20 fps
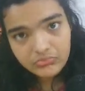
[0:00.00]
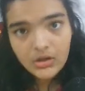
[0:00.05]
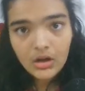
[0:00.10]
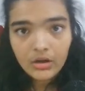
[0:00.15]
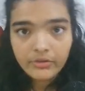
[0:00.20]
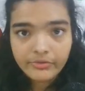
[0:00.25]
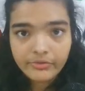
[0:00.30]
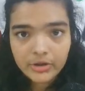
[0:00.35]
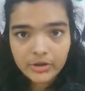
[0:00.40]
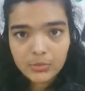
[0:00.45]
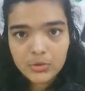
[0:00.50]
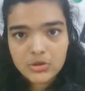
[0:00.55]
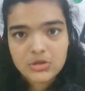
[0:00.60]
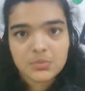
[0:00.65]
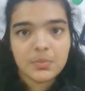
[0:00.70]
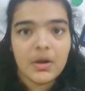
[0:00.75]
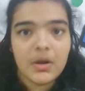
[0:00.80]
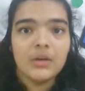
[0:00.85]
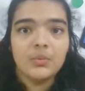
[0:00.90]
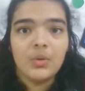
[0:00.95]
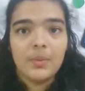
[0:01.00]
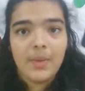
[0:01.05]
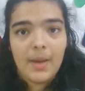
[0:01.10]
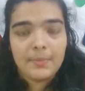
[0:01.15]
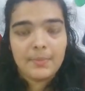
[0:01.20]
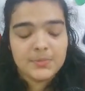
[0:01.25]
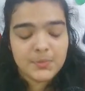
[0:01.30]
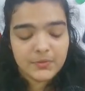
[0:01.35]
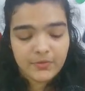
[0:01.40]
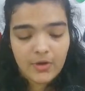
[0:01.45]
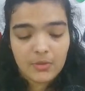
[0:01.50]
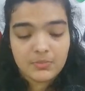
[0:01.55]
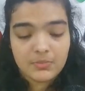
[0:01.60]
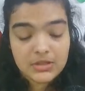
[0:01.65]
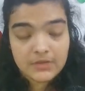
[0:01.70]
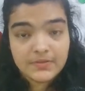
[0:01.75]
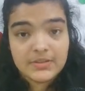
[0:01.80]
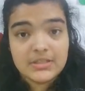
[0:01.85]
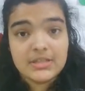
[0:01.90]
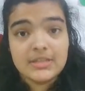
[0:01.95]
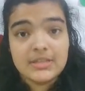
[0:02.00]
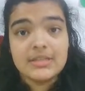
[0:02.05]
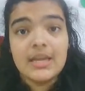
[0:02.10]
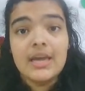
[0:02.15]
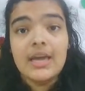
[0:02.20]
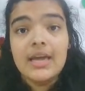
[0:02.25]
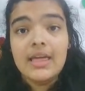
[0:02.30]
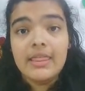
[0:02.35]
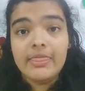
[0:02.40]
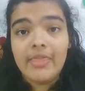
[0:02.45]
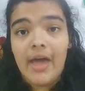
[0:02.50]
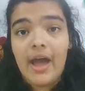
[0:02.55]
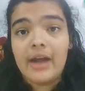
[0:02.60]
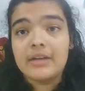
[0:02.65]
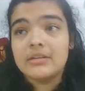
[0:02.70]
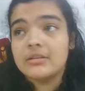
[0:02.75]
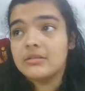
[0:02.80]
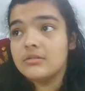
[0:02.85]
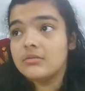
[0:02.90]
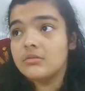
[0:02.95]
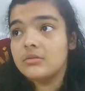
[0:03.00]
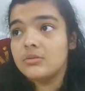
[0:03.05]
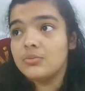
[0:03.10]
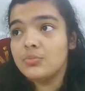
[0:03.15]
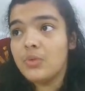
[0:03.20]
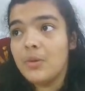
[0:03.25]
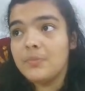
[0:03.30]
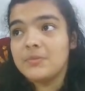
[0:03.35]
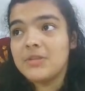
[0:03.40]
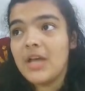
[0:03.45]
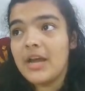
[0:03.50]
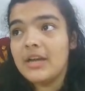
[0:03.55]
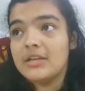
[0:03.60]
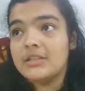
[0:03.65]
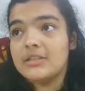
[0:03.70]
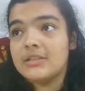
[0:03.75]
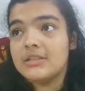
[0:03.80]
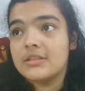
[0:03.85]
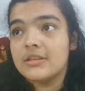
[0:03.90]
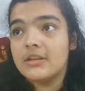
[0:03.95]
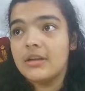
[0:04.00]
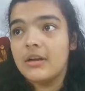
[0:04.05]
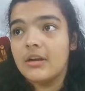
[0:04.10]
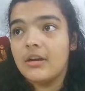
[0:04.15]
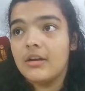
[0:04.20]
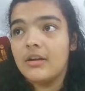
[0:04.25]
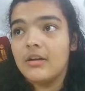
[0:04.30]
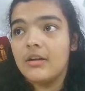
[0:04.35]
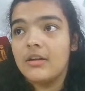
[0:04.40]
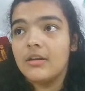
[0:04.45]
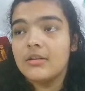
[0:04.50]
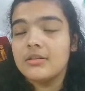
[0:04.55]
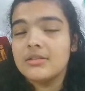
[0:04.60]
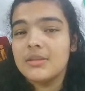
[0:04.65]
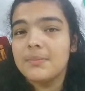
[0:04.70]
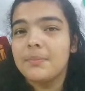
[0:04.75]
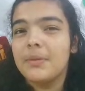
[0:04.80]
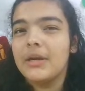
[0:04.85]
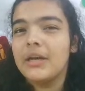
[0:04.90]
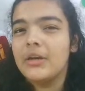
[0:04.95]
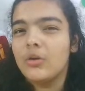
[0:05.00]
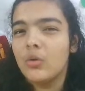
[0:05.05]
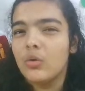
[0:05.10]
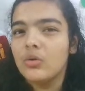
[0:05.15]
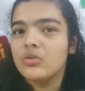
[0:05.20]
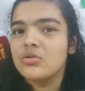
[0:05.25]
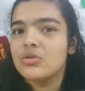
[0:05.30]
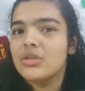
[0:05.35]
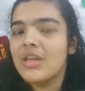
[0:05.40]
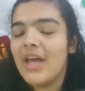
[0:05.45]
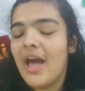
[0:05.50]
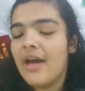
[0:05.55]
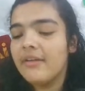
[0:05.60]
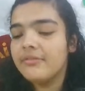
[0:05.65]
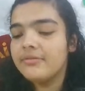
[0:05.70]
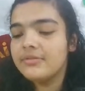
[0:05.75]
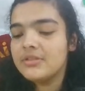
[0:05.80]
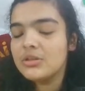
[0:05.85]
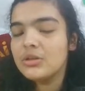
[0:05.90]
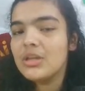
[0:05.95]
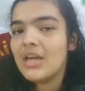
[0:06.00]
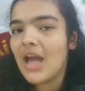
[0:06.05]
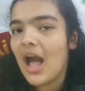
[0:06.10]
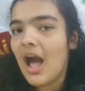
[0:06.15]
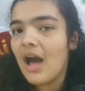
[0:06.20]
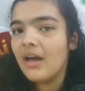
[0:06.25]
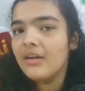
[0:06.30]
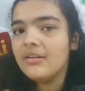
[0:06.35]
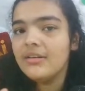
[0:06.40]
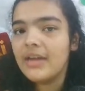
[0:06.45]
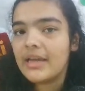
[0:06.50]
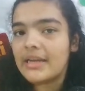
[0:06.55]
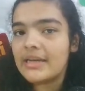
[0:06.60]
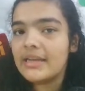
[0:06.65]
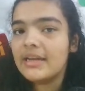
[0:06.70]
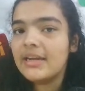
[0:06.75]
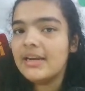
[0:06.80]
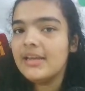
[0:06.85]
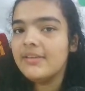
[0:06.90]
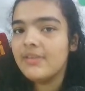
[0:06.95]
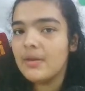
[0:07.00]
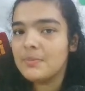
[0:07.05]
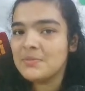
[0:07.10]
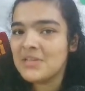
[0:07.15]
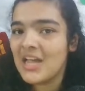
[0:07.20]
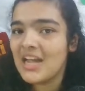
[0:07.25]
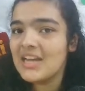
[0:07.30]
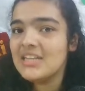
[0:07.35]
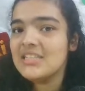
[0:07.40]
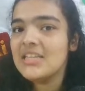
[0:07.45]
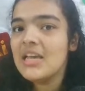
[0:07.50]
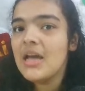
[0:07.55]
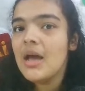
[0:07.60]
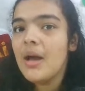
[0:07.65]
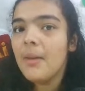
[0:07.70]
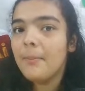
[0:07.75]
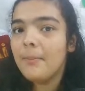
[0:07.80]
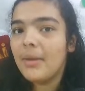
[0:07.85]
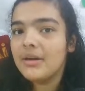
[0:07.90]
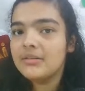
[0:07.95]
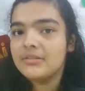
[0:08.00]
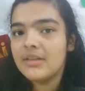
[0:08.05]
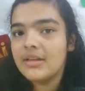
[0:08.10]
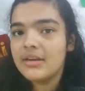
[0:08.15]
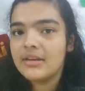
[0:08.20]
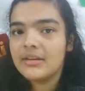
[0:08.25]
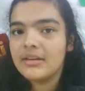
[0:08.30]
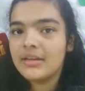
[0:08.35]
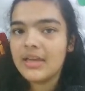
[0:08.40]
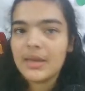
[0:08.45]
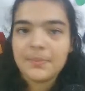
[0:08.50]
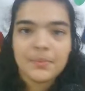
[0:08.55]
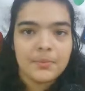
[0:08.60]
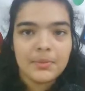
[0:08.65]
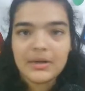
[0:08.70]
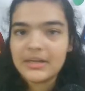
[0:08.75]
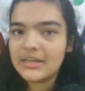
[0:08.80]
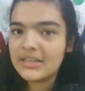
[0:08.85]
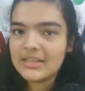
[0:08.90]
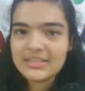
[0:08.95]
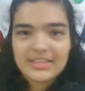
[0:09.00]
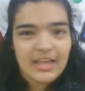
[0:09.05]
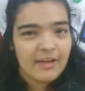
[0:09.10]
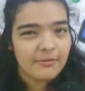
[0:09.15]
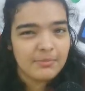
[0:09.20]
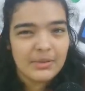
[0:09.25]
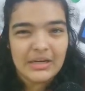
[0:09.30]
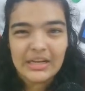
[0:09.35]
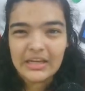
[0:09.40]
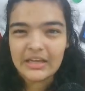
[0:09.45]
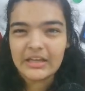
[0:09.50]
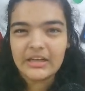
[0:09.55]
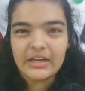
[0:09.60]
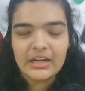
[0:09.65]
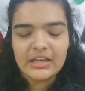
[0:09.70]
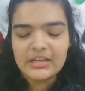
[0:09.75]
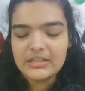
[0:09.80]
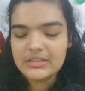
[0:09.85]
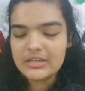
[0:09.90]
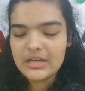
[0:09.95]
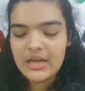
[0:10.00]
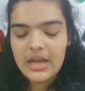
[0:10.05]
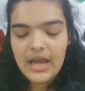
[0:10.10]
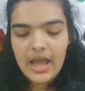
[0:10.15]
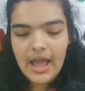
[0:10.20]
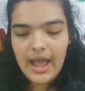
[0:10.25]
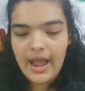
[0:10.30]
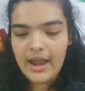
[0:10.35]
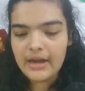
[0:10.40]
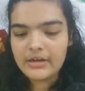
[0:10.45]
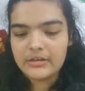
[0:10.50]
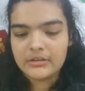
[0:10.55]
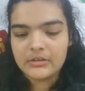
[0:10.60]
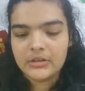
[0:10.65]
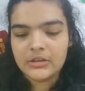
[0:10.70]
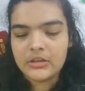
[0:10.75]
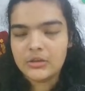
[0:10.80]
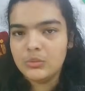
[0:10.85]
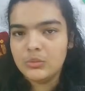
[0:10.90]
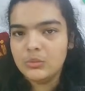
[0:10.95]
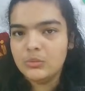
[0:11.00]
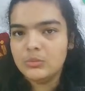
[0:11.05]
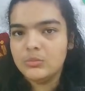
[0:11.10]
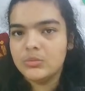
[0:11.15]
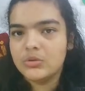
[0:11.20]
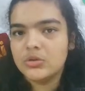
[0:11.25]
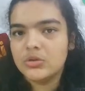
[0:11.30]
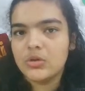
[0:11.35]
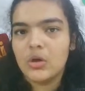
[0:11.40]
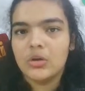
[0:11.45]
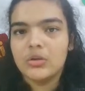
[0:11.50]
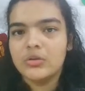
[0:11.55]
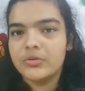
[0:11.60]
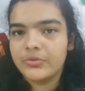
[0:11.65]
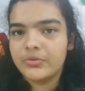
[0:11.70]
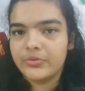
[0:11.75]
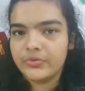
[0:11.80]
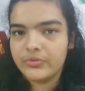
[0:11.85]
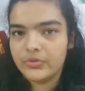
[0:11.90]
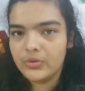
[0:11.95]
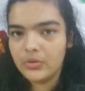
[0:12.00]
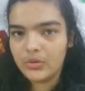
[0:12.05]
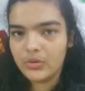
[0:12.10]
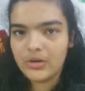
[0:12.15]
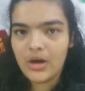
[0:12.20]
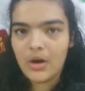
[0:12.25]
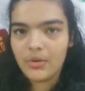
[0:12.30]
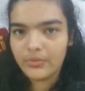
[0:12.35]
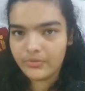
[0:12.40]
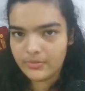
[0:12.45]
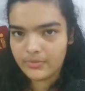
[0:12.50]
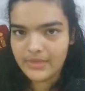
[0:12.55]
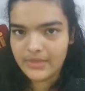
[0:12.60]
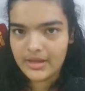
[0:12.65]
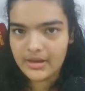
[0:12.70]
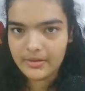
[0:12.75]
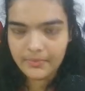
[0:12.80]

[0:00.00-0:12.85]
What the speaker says: for the most part, web apps perform services that websites simply don't. So they are technically websites, but their capabilities have been increased, and you sort of go around from there.